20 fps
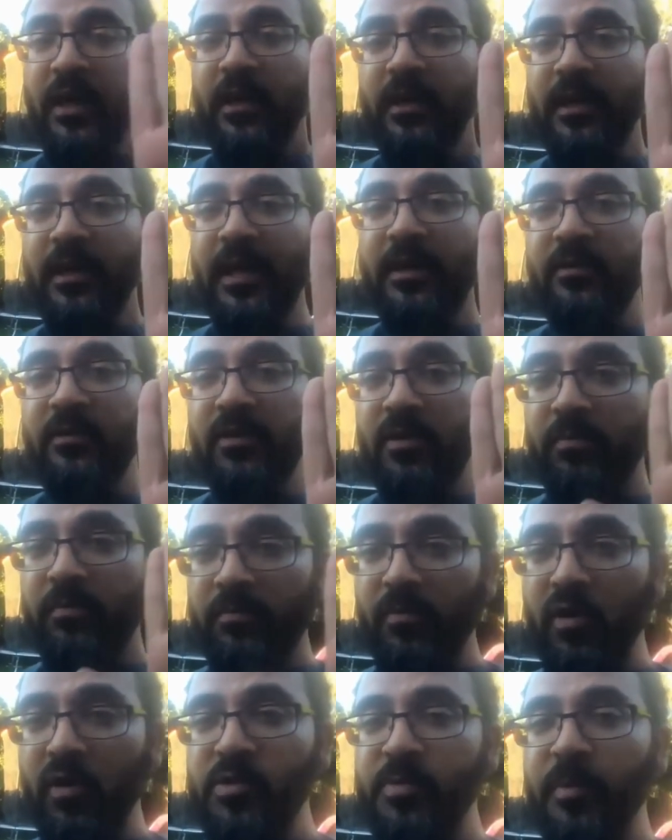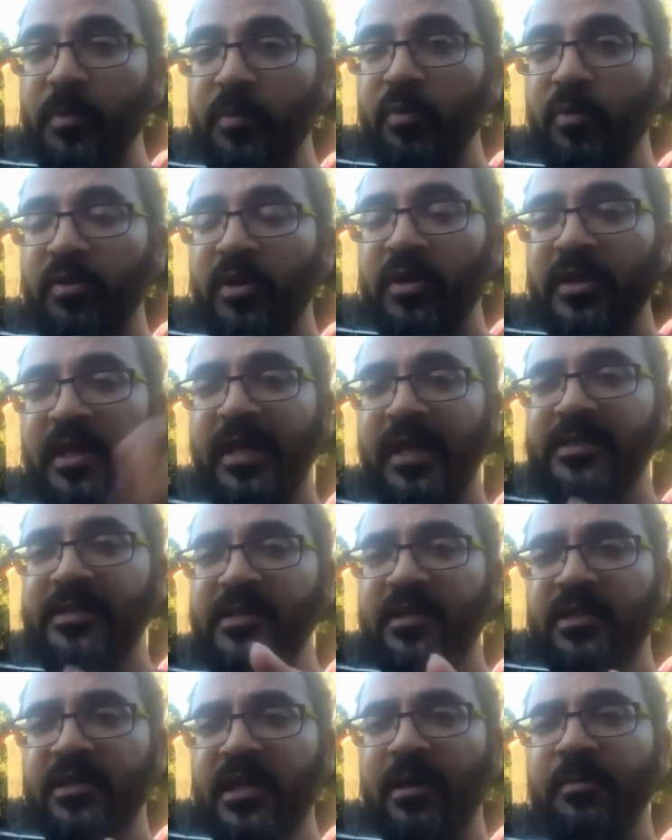Now, most people would think the next thing
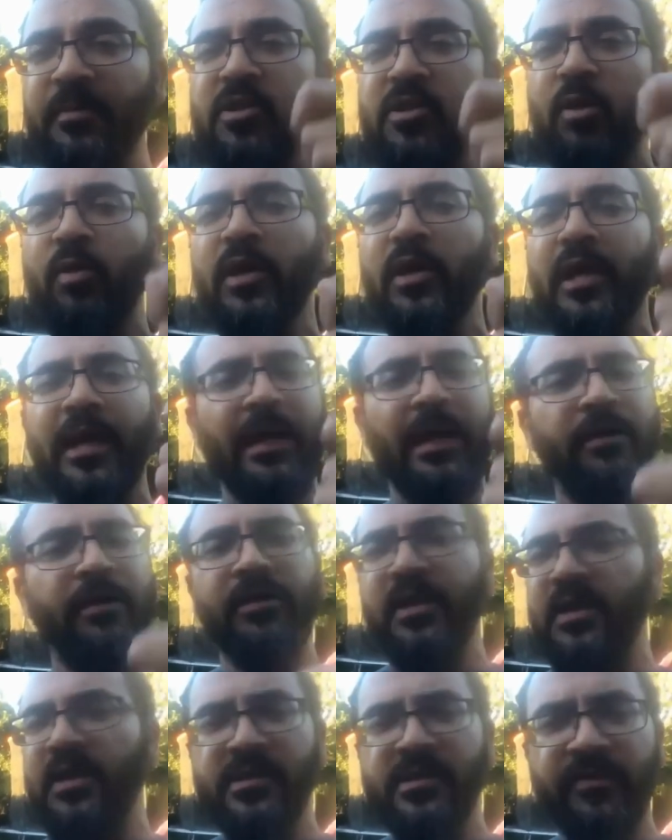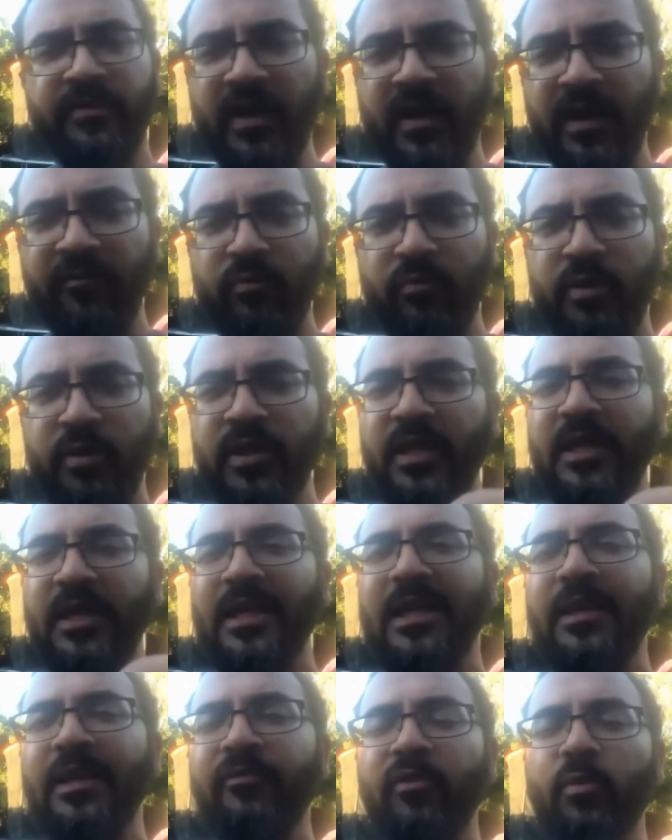to come is, oh Allah, how are they going to survive? What are they going
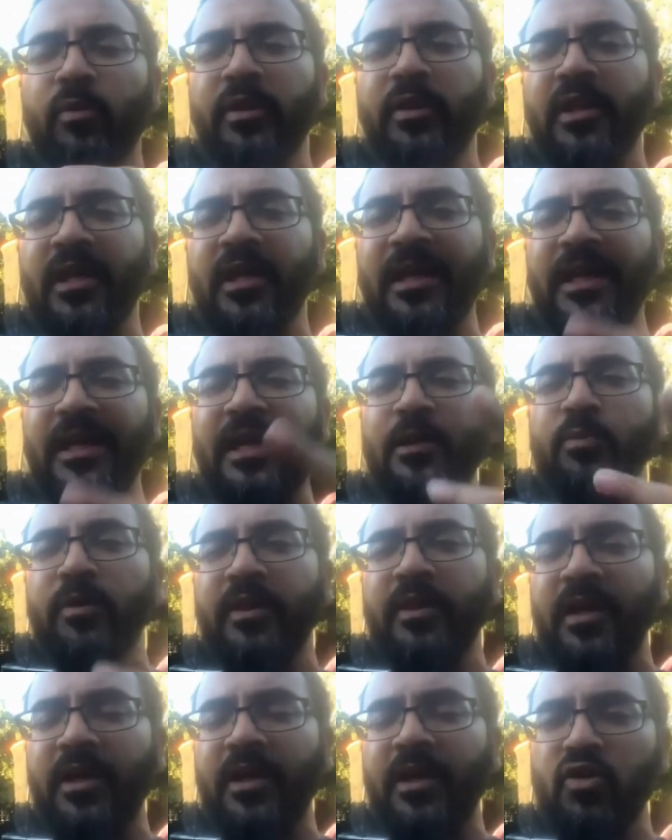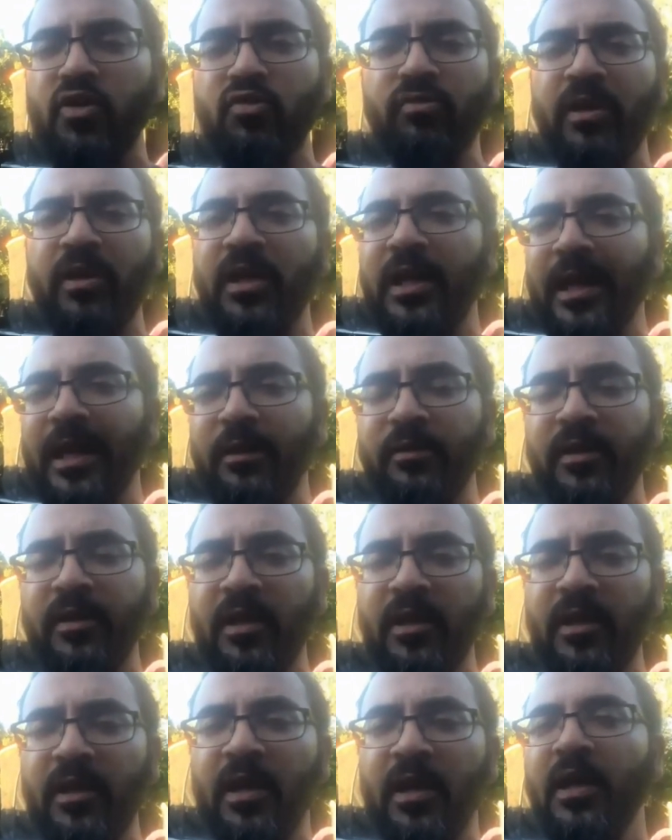to live on? What are they going to eat? What are they going to drink? How are they?
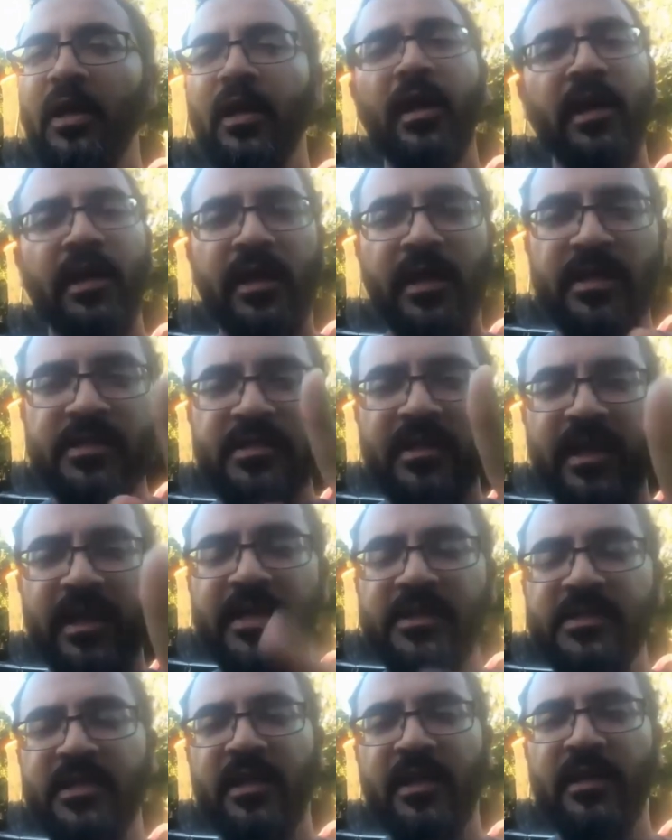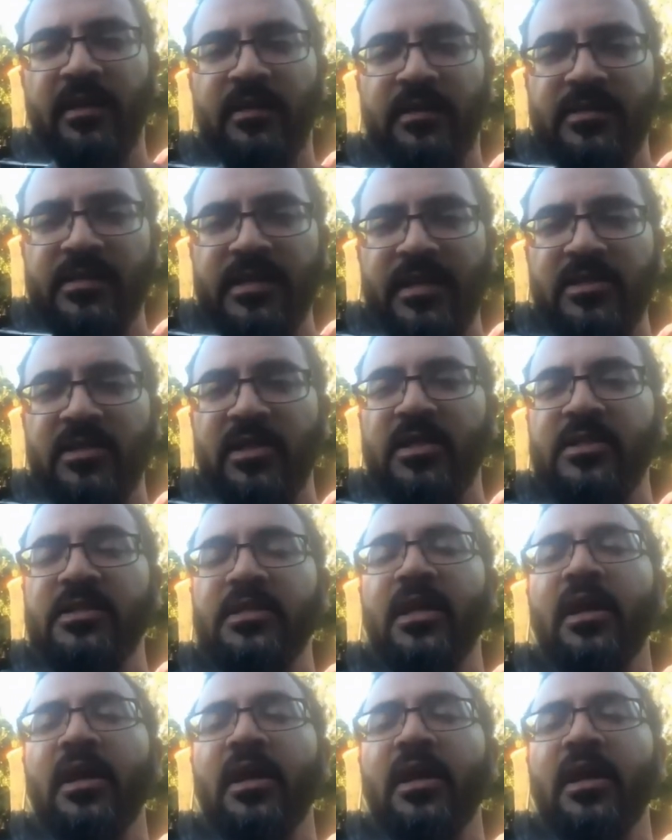His next sentence,